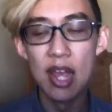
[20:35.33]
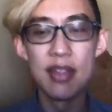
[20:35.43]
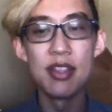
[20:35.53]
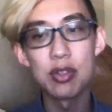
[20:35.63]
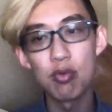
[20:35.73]

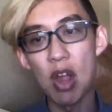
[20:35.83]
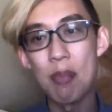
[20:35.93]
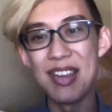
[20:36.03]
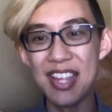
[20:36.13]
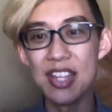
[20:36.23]
This
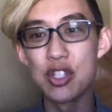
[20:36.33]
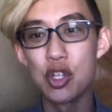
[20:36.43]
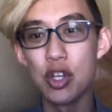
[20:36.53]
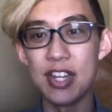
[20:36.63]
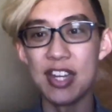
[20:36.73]
ramen is
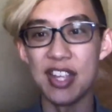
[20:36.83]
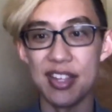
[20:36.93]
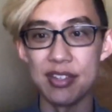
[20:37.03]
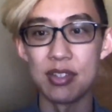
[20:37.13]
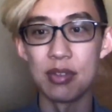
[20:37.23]
good, it
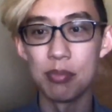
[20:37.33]
is.